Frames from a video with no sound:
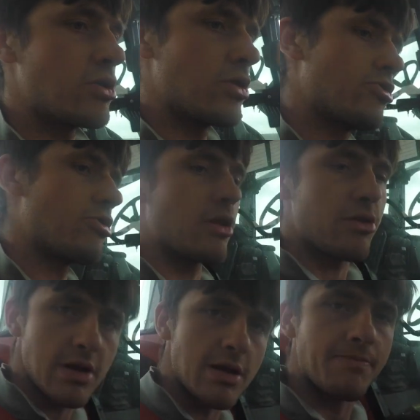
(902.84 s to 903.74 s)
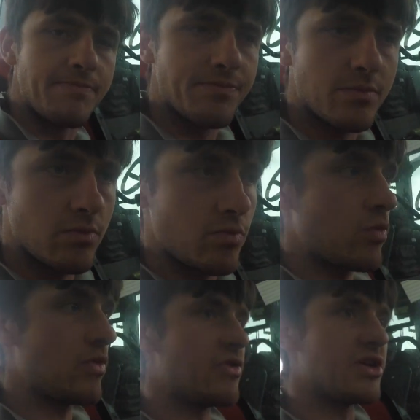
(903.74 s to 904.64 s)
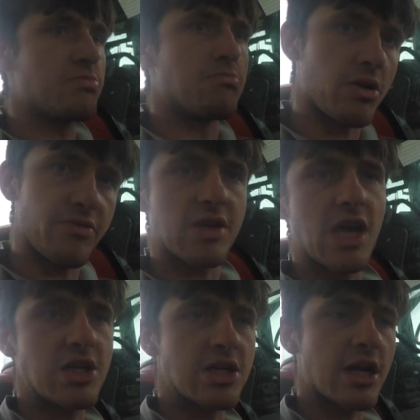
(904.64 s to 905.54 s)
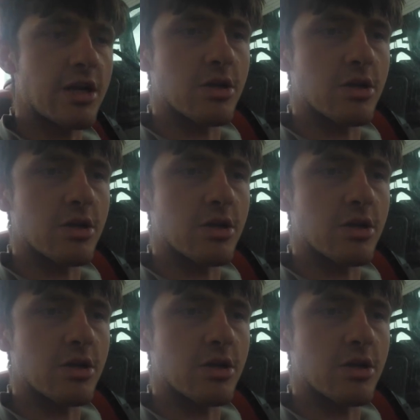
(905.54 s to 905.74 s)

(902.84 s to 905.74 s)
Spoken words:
an Autotronic 3 with this modification added